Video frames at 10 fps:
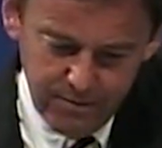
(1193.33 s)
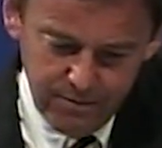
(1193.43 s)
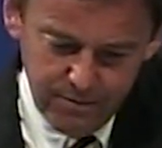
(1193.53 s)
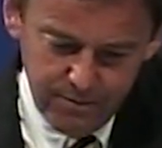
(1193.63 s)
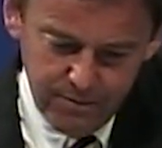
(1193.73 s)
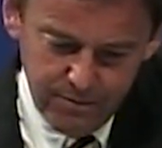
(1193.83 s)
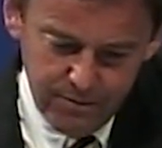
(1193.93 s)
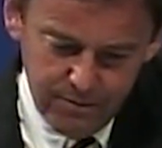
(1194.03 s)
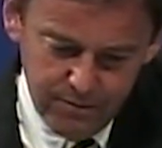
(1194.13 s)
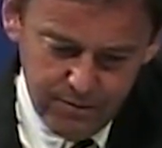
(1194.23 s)

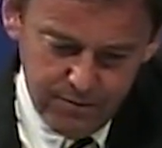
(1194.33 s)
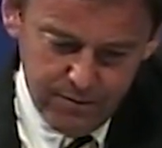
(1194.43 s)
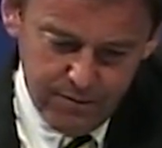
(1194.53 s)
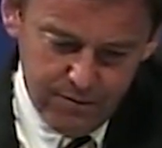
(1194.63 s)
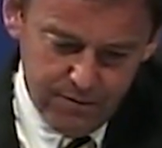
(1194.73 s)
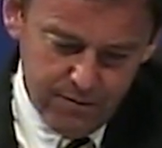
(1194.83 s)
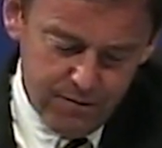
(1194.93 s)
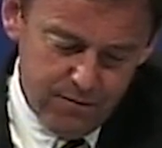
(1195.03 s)
Nobody speaks.